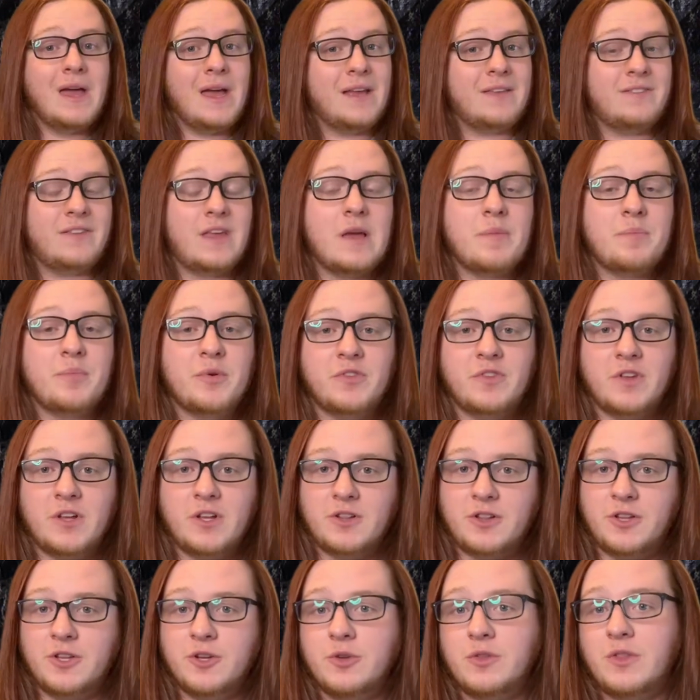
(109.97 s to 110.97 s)
Examples
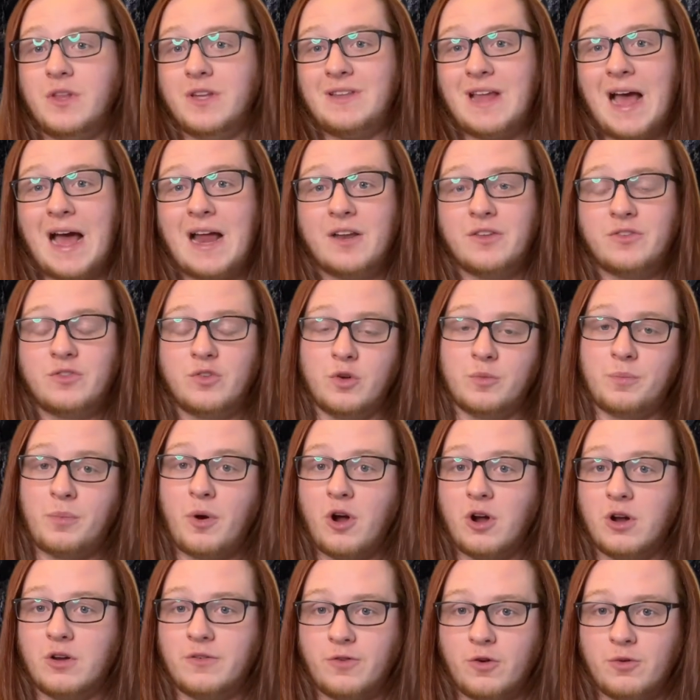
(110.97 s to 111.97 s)
include the Dinosaur
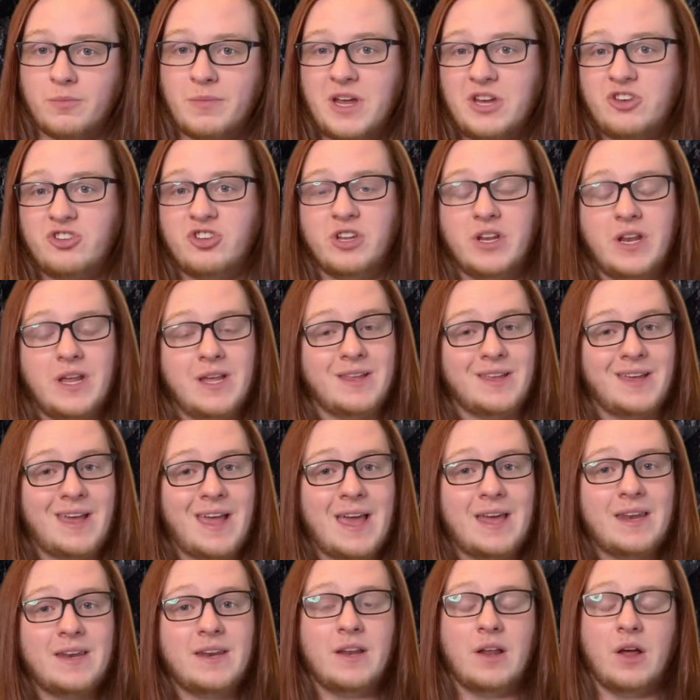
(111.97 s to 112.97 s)
Park Formation in
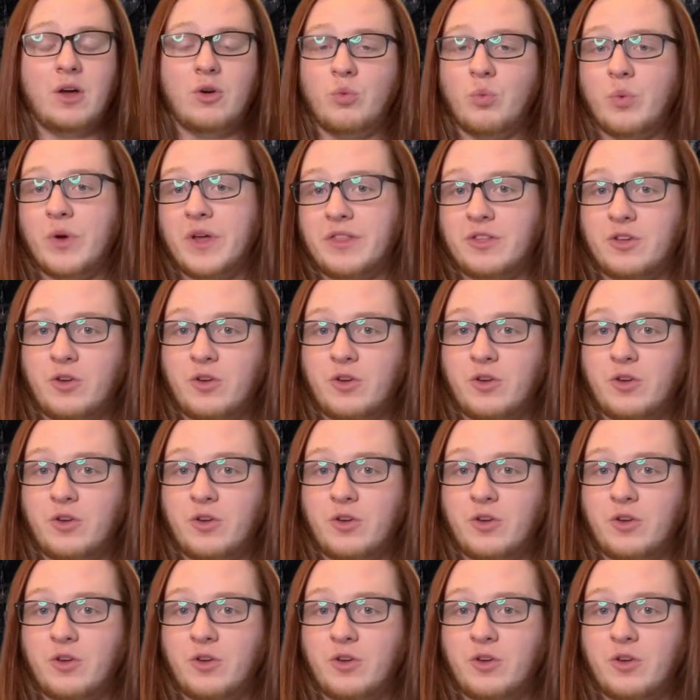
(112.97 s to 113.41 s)
Canada, with